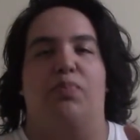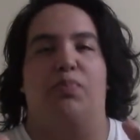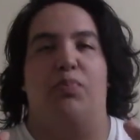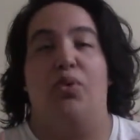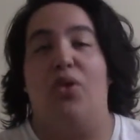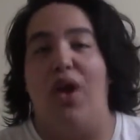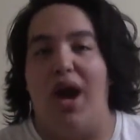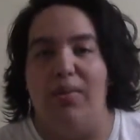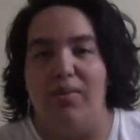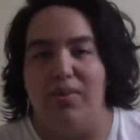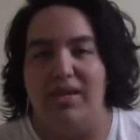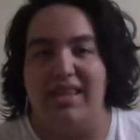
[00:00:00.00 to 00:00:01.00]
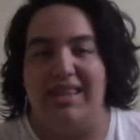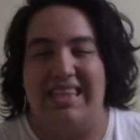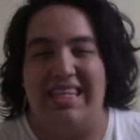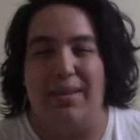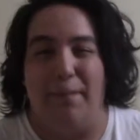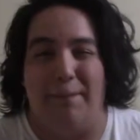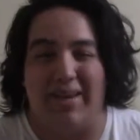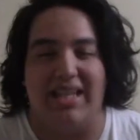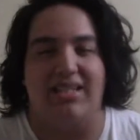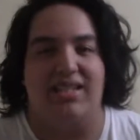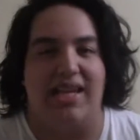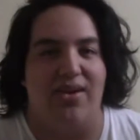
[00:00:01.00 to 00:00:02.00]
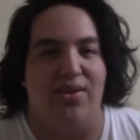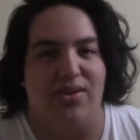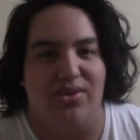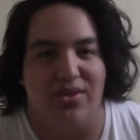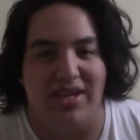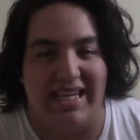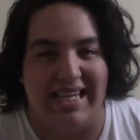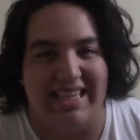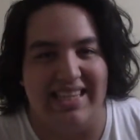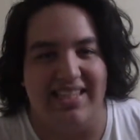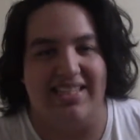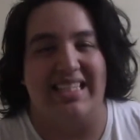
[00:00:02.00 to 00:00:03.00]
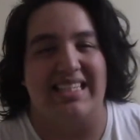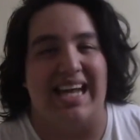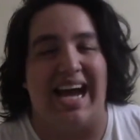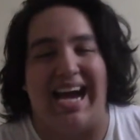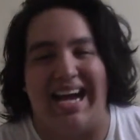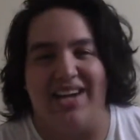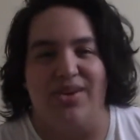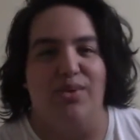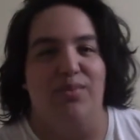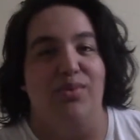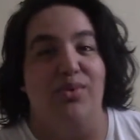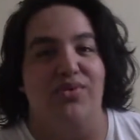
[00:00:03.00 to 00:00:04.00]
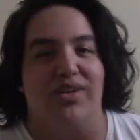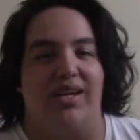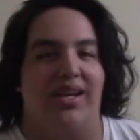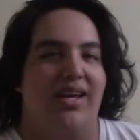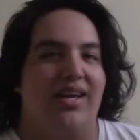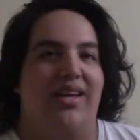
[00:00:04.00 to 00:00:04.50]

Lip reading: probably the best character in this entire movie.